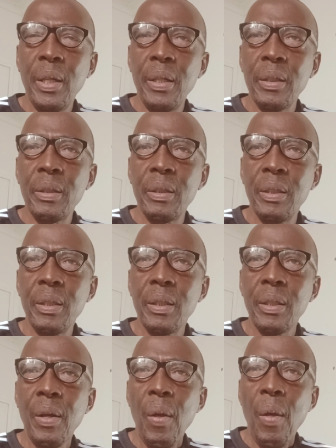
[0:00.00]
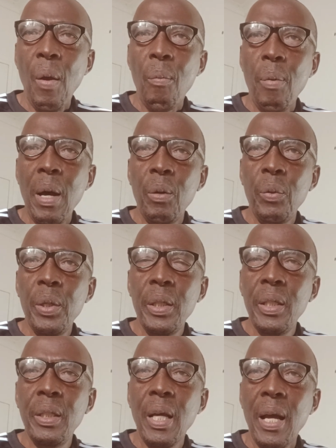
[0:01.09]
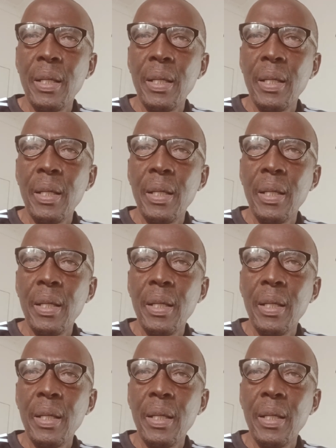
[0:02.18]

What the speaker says: an accident. But we need